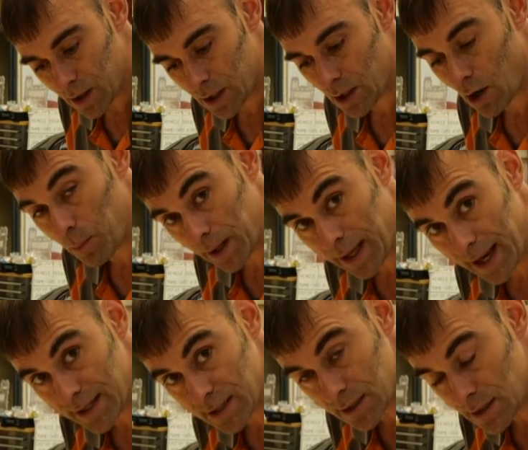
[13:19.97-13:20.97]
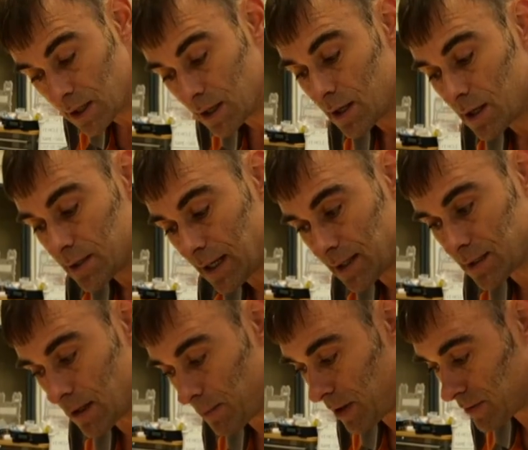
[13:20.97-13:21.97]
complicated, takes
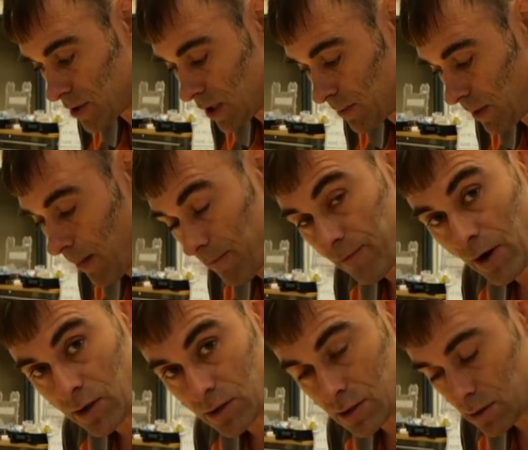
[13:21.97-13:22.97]
a bit of time up front